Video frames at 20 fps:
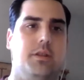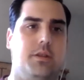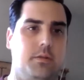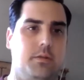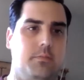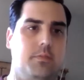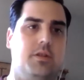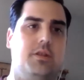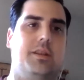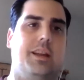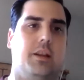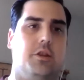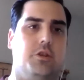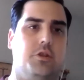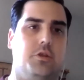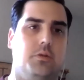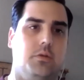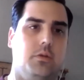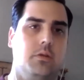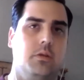
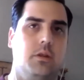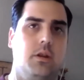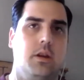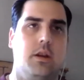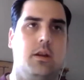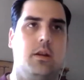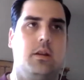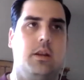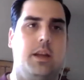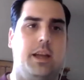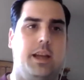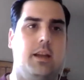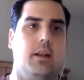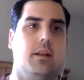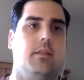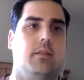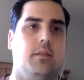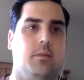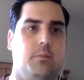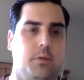substantial hit
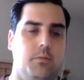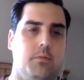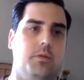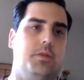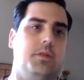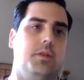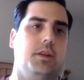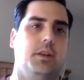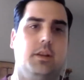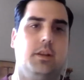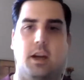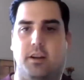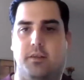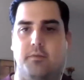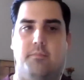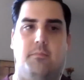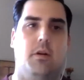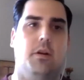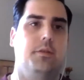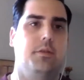that we were seeing kind of
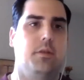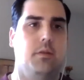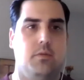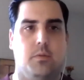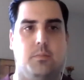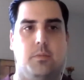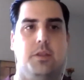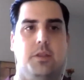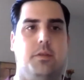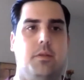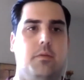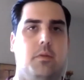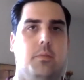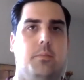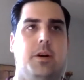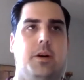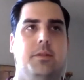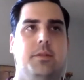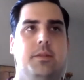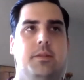month over month over
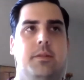month,